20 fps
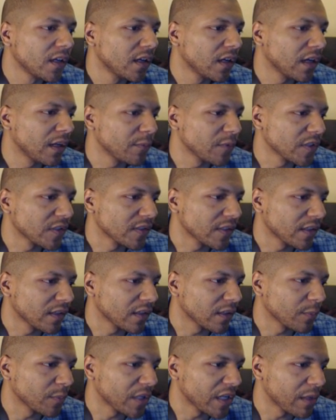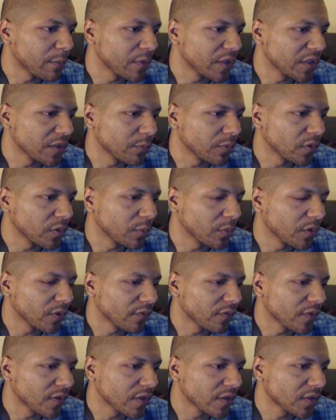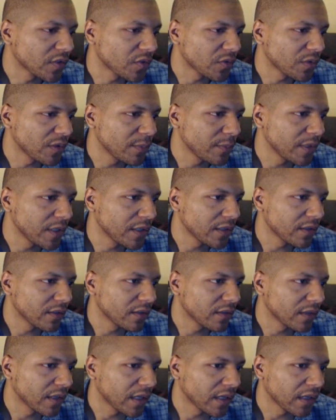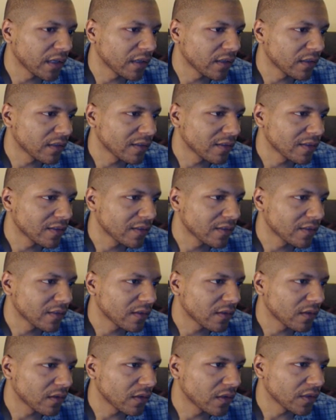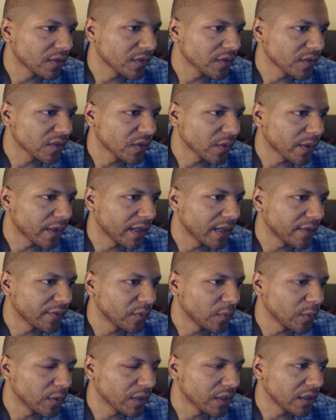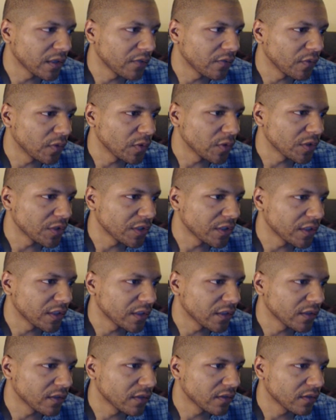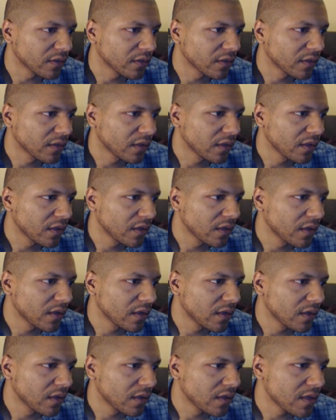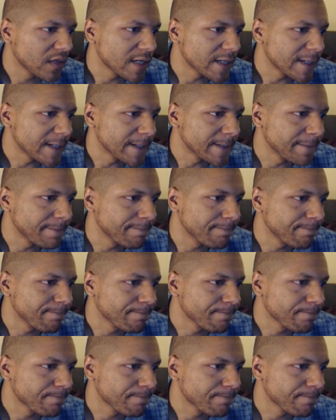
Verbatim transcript: I'm just setting up an animation blueprint for the stream here, and also so I have a working version here. Um,